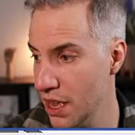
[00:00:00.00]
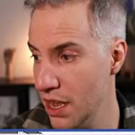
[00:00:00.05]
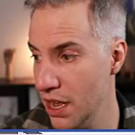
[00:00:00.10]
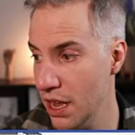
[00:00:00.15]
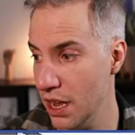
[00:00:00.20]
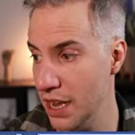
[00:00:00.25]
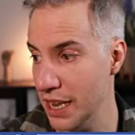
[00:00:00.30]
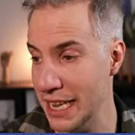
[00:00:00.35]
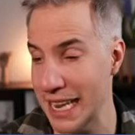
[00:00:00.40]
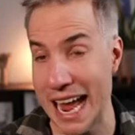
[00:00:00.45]

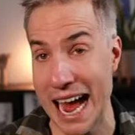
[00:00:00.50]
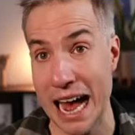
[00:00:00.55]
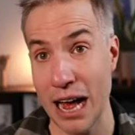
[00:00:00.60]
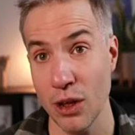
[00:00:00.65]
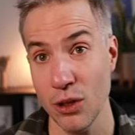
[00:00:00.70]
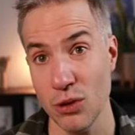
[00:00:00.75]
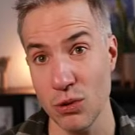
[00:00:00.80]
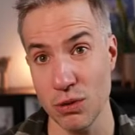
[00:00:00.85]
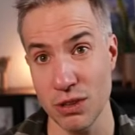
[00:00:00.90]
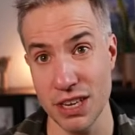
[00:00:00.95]

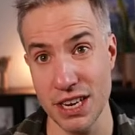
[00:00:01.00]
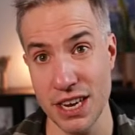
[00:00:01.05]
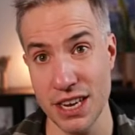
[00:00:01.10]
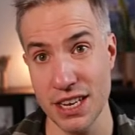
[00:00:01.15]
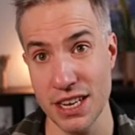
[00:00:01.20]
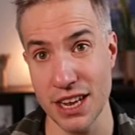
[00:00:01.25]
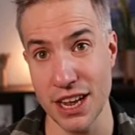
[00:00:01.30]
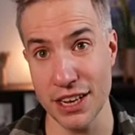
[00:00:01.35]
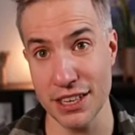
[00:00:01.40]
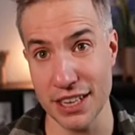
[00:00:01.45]
Now you'll
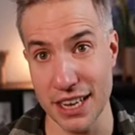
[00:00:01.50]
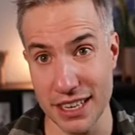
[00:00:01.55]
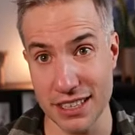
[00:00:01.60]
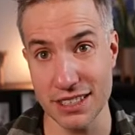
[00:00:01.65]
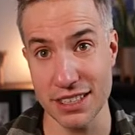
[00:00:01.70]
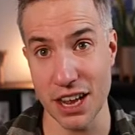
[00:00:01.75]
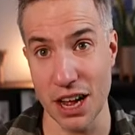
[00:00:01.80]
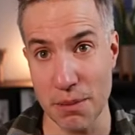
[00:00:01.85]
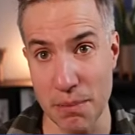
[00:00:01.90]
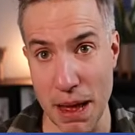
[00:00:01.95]
need a
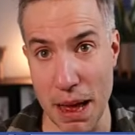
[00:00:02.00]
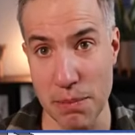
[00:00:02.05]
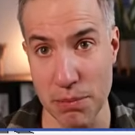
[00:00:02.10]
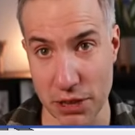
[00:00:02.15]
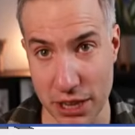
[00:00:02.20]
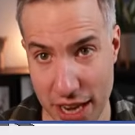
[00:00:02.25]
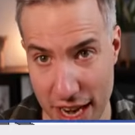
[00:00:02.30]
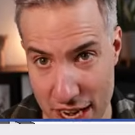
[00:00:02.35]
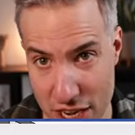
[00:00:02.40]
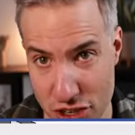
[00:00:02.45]
desktop
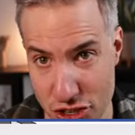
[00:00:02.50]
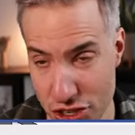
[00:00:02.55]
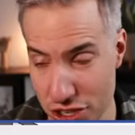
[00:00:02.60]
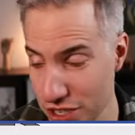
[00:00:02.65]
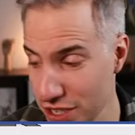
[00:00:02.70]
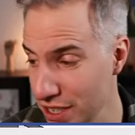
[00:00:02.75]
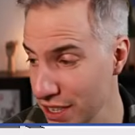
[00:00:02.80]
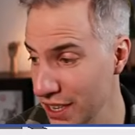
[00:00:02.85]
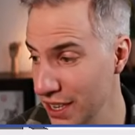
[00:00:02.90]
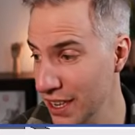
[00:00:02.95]

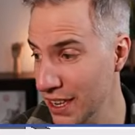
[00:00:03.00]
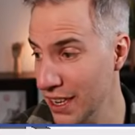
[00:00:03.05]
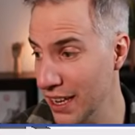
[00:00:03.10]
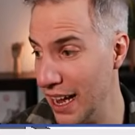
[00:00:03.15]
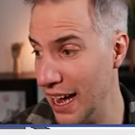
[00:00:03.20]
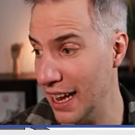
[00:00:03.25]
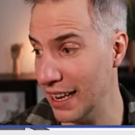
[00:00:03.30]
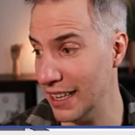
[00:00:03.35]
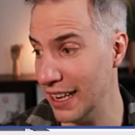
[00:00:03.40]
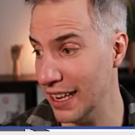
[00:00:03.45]
application.
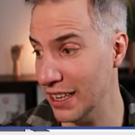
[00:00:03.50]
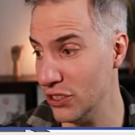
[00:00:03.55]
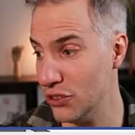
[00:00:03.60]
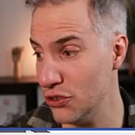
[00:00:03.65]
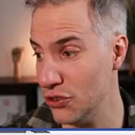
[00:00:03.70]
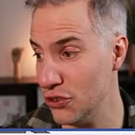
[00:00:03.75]
I like to